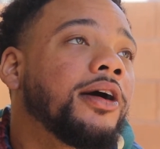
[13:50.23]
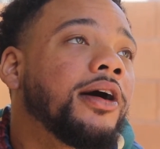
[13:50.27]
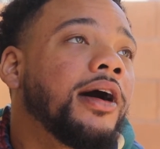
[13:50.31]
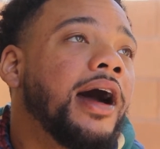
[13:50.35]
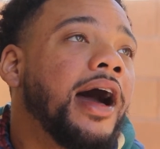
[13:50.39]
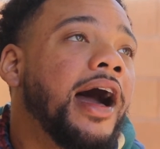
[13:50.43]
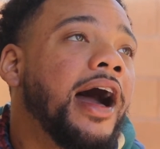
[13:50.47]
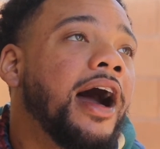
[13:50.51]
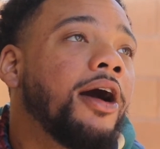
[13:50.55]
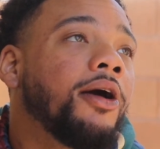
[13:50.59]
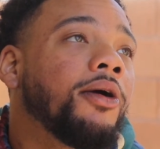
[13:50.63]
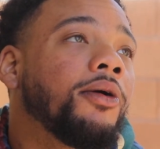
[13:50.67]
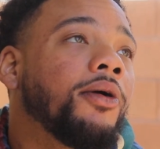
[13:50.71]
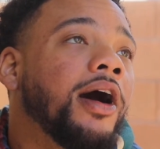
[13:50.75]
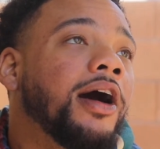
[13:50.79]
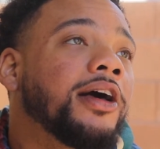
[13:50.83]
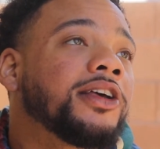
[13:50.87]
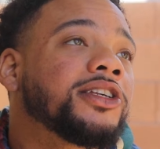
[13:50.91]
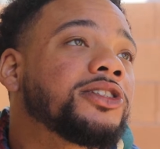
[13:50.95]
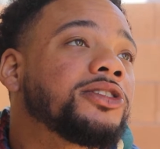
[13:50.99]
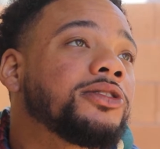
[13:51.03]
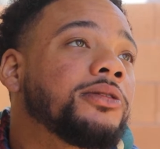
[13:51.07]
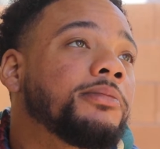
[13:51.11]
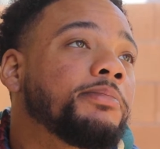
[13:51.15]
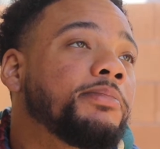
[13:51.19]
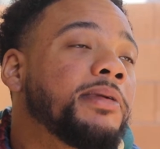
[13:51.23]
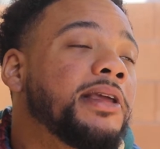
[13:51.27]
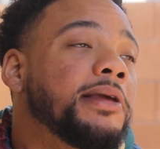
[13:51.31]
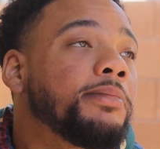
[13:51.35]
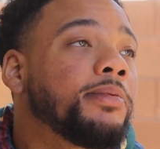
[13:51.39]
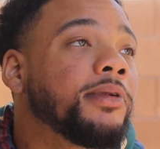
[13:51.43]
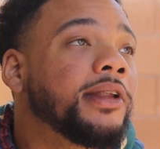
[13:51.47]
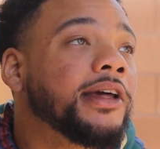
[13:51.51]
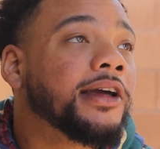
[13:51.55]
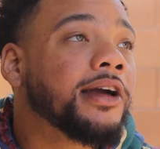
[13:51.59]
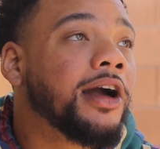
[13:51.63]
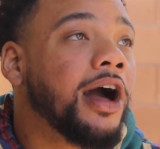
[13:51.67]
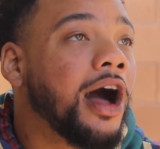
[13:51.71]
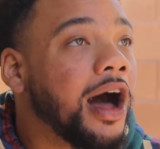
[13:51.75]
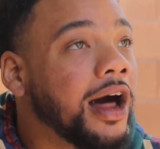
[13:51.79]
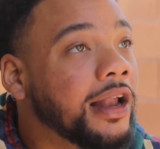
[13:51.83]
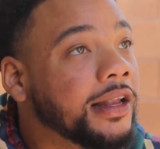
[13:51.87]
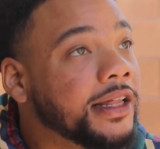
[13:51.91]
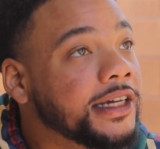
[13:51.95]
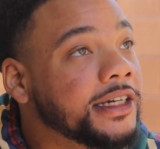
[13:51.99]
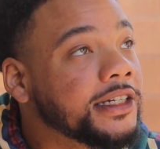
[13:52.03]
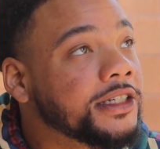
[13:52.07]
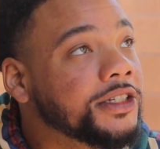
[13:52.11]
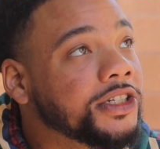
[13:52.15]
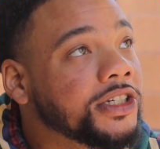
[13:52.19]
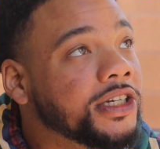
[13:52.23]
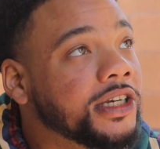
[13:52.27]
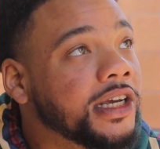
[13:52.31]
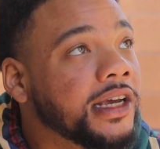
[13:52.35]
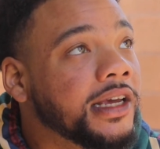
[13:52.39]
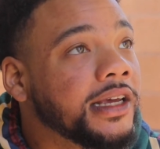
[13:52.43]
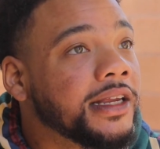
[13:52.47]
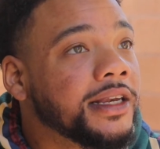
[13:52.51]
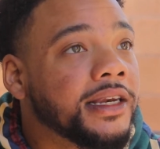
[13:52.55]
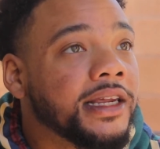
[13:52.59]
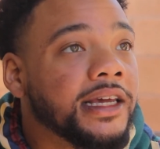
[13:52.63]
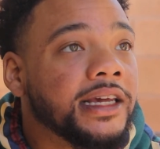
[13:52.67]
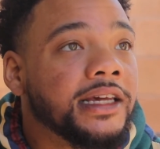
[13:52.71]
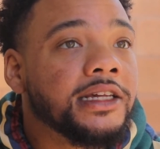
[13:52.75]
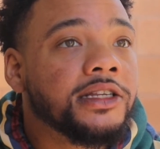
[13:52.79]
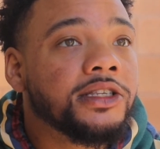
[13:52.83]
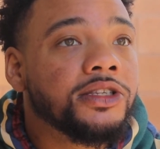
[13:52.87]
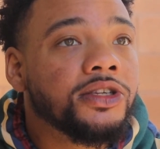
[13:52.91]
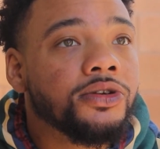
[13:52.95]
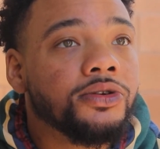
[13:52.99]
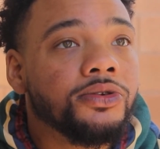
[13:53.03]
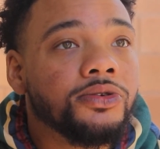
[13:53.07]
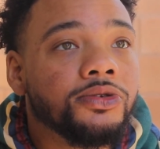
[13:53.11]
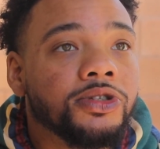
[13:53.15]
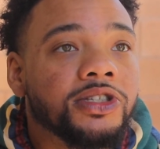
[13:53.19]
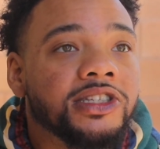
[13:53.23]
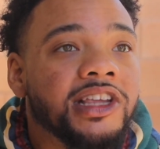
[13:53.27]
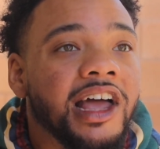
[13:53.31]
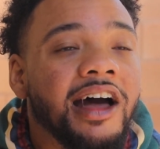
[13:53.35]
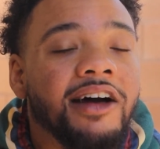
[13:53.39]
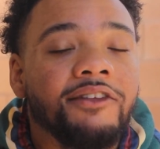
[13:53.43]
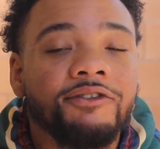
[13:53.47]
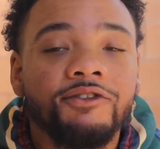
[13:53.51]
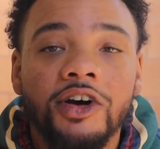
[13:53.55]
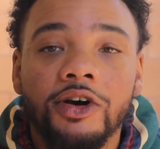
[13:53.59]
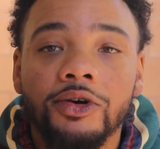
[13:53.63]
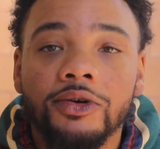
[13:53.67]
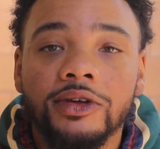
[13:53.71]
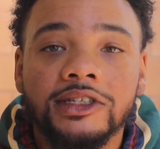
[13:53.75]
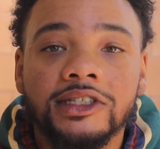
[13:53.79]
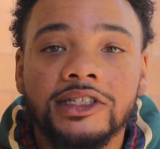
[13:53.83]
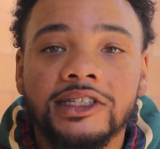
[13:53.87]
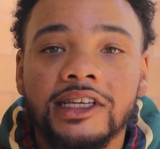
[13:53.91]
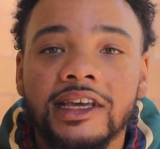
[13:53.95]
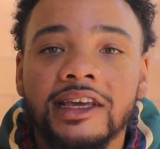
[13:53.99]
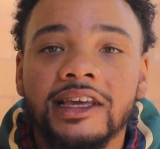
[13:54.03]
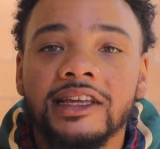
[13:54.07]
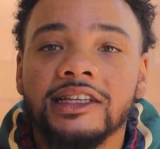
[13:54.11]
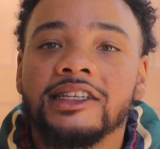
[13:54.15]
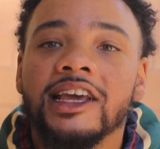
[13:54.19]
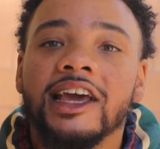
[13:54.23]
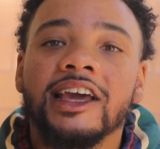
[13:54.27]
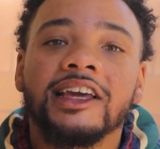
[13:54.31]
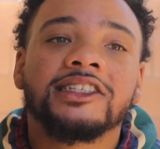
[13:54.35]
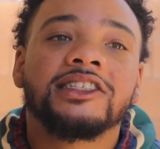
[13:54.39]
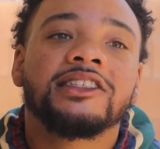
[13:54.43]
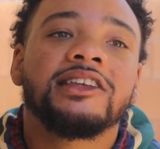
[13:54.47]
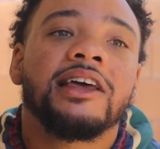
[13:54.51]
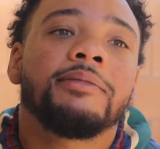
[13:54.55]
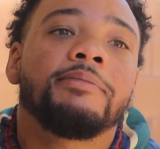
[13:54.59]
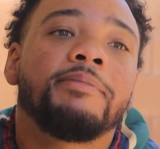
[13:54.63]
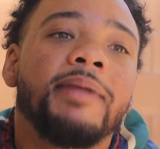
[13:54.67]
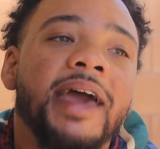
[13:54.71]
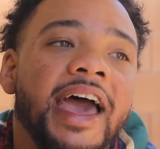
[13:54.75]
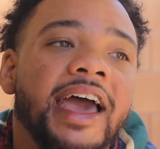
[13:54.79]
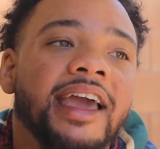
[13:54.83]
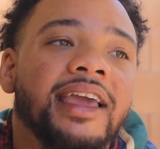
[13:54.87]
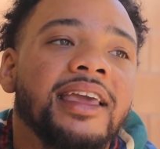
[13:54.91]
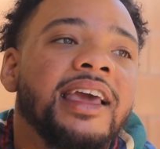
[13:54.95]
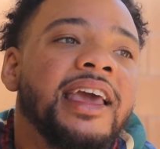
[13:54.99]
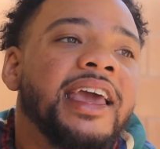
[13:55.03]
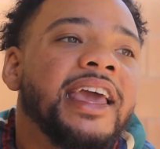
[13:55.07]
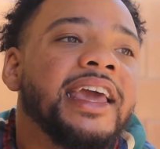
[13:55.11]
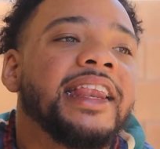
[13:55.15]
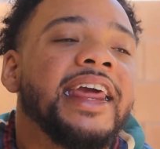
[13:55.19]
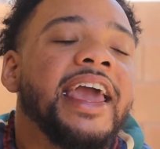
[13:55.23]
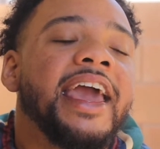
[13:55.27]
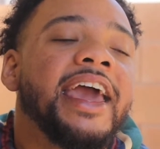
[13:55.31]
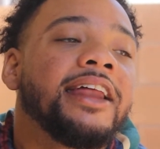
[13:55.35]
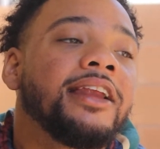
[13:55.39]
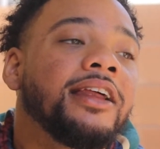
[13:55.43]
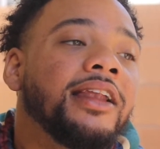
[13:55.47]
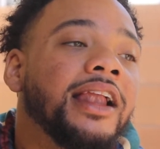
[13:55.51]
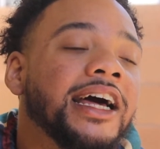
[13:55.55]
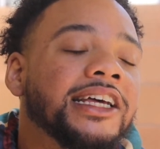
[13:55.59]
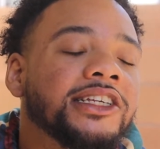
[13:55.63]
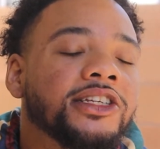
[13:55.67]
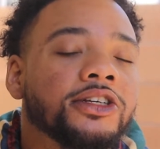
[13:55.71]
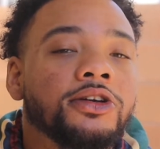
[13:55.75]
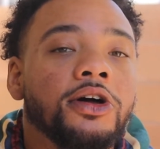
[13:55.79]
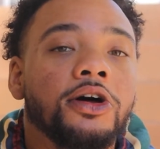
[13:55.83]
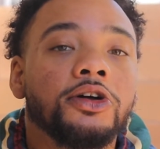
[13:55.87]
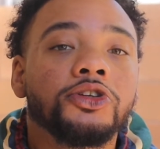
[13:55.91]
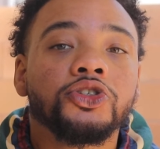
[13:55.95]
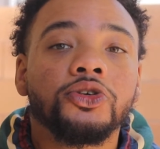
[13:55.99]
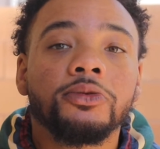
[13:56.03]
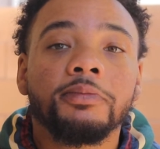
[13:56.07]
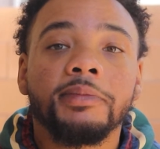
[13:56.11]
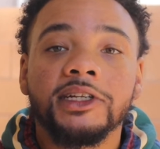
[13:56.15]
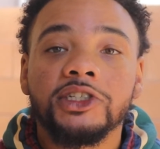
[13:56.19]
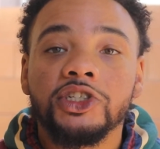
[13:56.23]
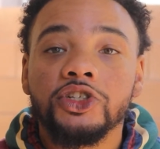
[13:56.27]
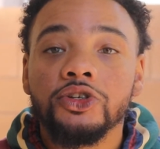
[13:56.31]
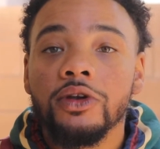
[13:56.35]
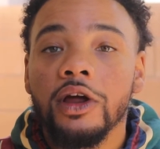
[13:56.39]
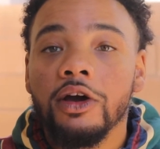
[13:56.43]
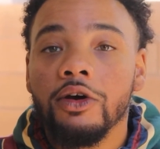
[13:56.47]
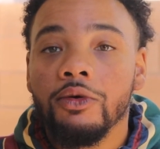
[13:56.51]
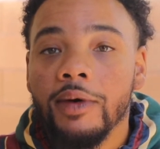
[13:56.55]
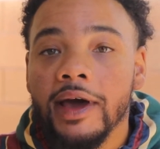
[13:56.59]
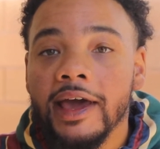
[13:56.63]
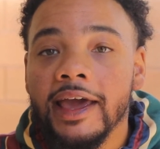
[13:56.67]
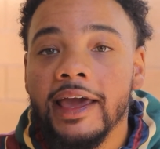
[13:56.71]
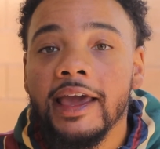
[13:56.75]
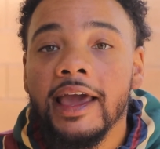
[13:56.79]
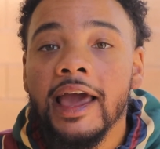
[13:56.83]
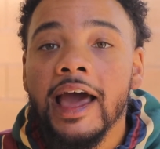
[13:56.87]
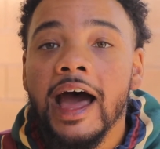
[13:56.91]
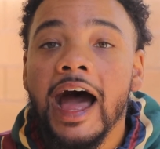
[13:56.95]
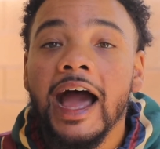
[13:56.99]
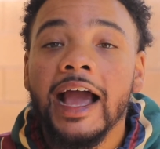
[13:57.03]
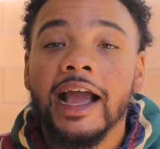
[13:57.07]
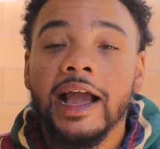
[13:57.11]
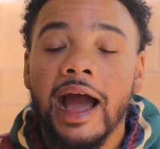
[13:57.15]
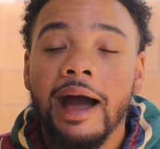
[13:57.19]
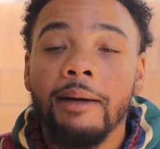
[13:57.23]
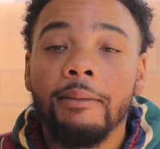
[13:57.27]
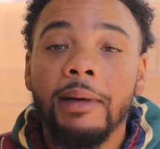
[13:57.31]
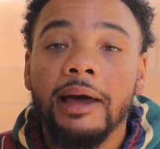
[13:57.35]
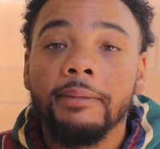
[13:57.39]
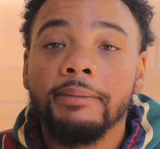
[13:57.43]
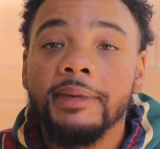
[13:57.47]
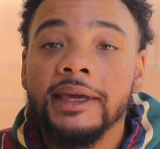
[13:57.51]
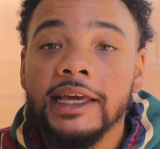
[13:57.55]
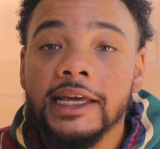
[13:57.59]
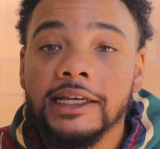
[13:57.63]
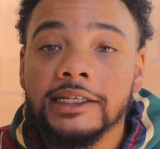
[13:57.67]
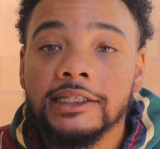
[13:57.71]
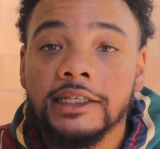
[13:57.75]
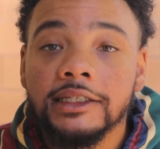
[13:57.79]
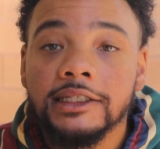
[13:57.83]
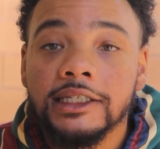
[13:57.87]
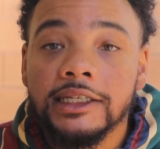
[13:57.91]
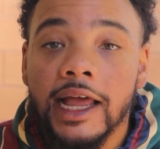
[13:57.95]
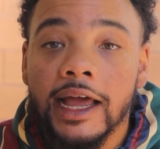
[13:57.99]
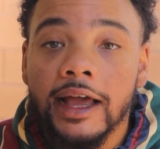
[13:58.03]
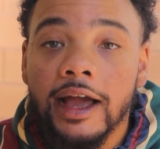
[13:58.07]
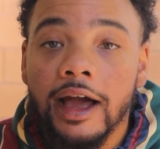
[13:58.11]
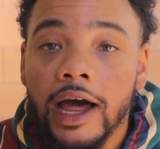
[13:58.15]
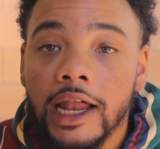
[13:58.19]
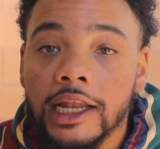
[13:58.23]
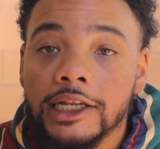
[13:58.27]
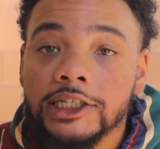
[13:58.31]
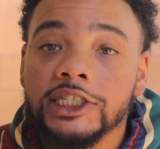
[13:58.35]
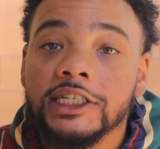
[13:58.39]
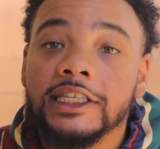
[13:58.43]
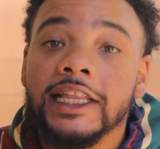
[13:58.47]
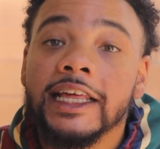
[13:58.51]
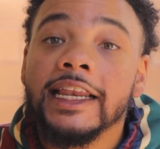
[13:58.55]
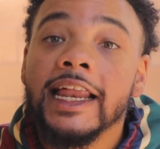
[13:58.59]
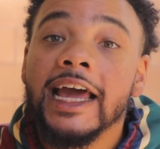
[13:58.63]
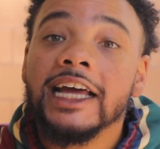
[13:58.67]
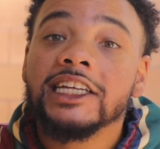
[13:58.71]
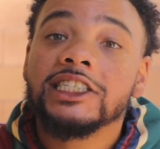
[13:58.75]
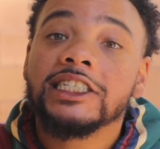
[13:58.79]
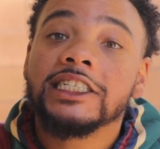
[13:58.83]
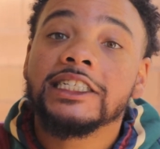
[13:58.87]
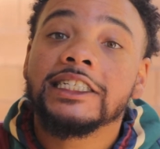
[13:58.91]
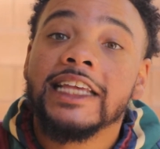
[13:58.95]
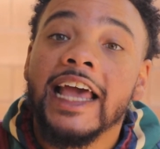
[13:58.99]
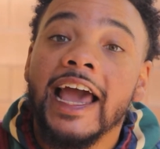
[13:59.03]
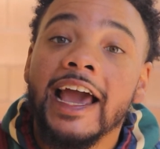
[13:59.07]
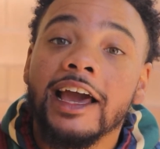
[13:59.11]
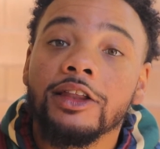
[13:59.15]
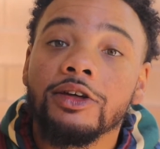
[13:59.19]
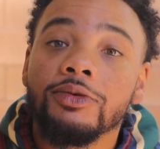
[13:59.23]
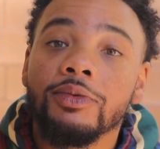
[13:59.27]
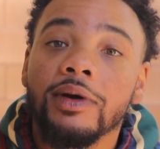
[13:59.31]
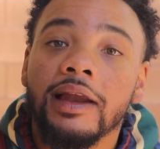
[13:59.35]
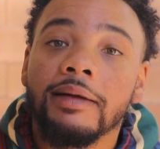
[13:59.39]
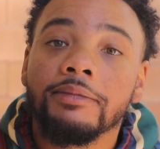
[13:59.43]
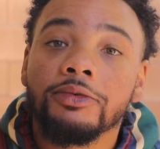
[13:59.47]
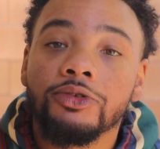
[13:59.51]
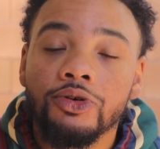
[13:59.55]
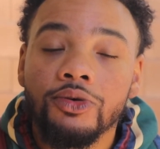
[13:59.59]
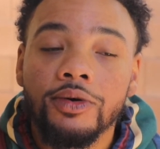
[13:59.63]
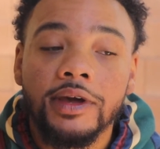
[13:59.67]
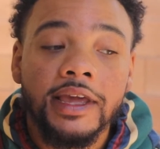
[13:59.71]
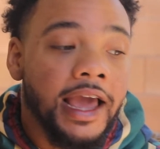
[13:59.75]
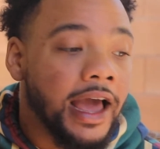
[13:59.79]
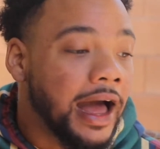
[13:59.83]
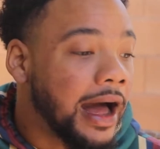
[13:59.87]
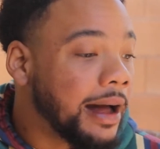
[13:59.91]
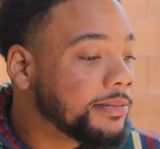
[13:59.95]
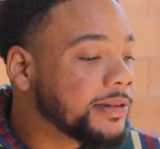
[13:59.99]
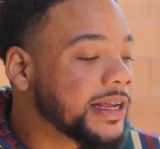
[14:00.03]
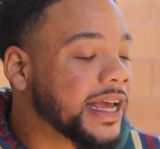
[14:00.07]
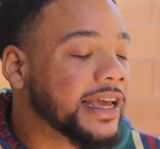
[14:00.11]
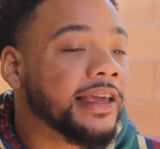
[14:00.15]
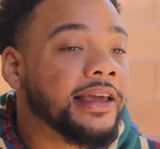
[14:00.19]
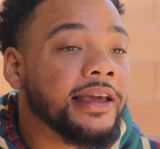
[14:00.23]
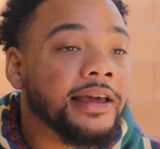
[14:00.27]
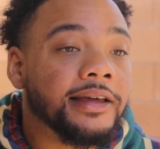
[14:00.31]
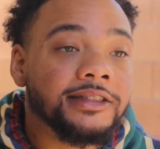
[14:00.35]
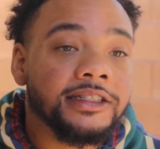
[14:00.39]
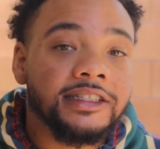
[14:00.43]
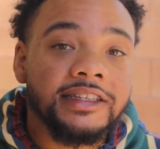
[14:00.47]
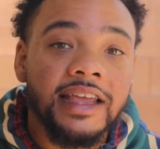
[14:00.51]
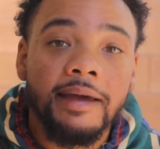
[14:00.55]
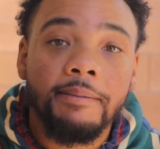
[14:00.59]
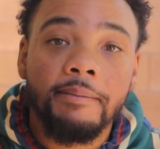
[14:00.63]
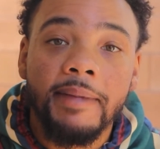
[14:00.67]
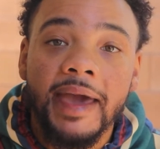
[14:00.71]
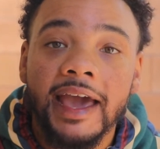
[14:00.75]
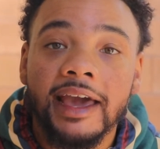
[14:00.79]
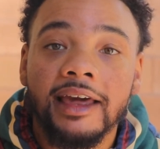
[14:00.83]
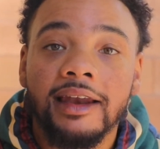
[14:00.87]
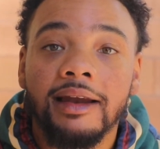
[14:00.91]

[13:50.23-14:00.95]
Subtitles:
us people in college need to stop focusing and take a step back and analyze the culture. But you know what? I got my BS in psychology, and that's exactly what I'm doing. I'm taking a step back and